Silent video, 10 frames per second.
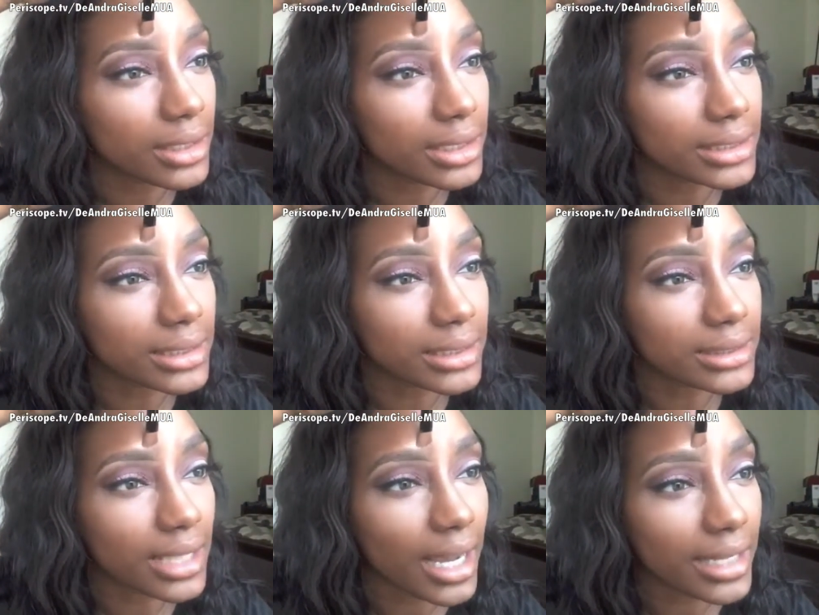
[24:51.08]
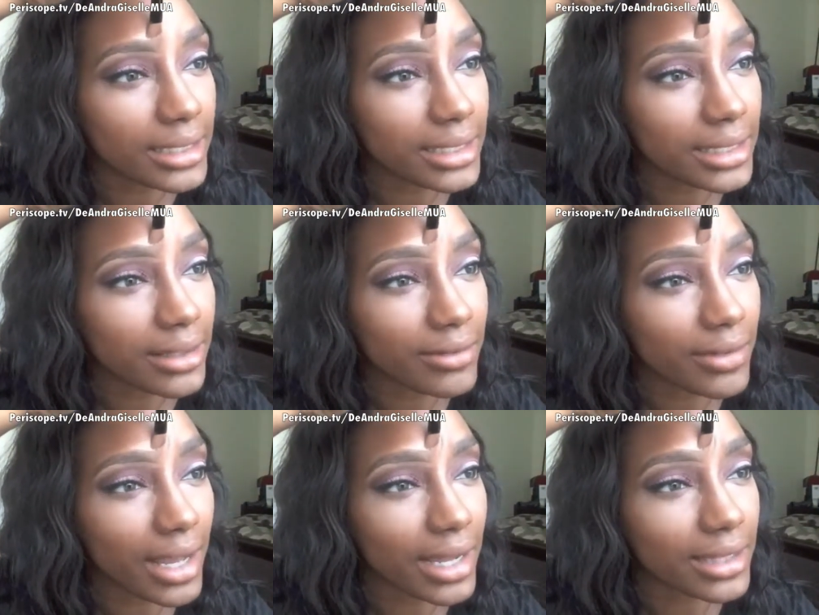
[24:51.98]
It is hiding the
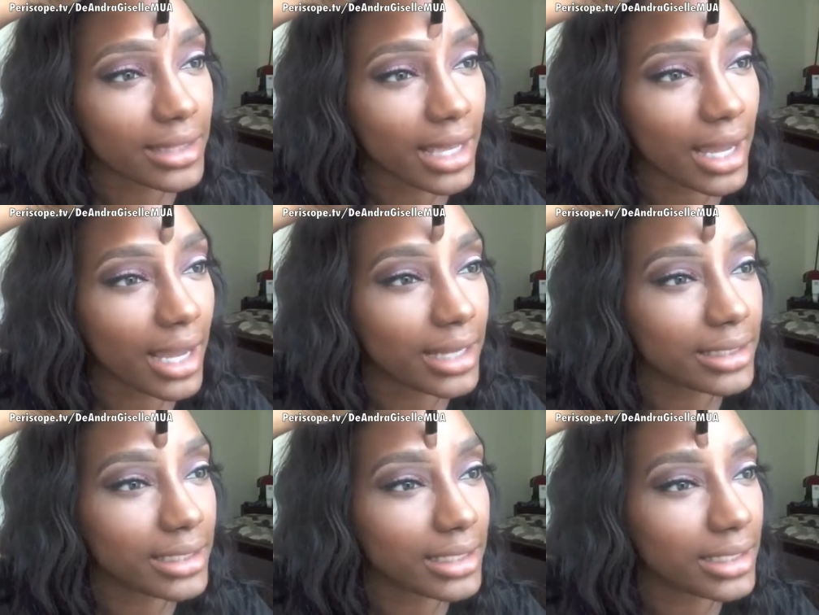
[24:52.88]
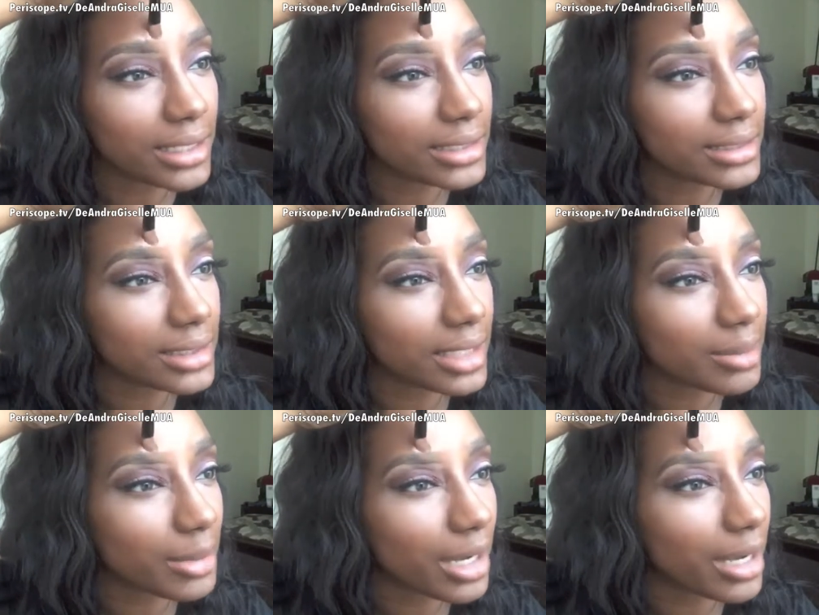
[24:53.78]
fact that I need to
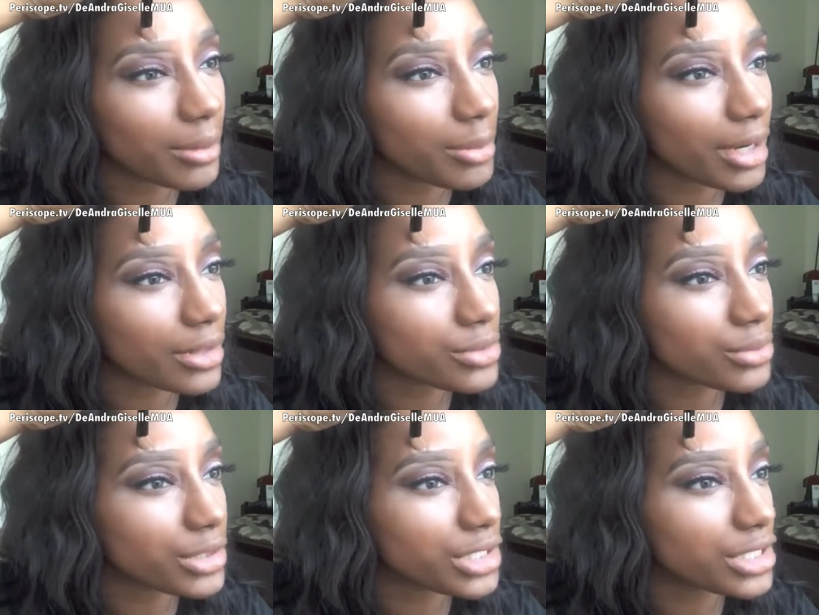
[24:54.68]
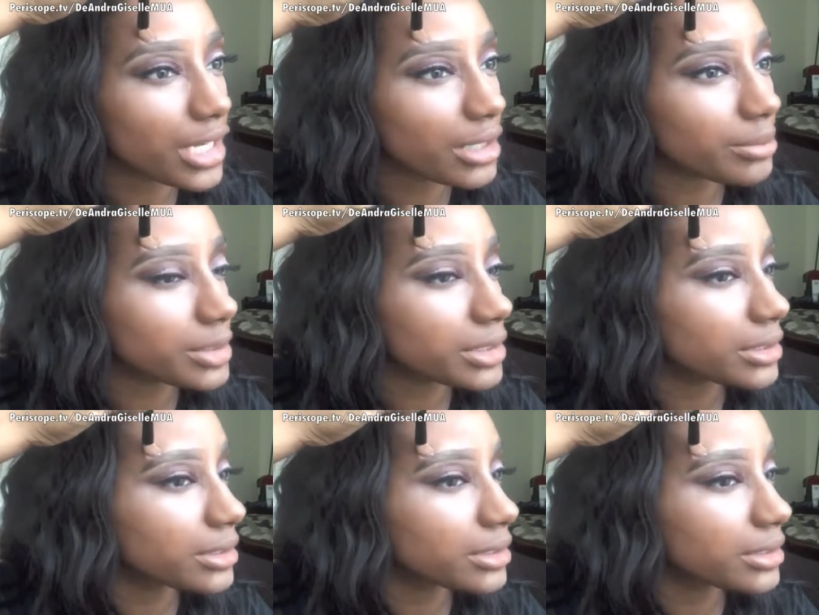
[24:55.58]
get my eyebrows reshaped.